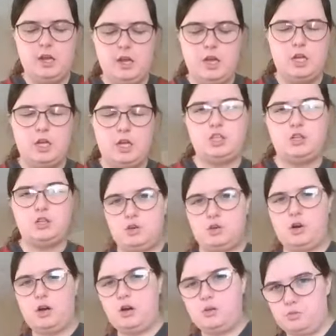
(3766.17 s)
So you want
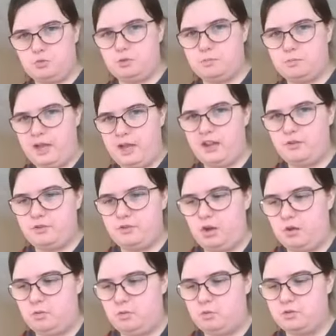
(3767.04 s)
your pan of
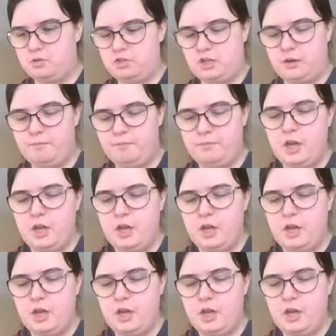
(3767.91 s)
hot water.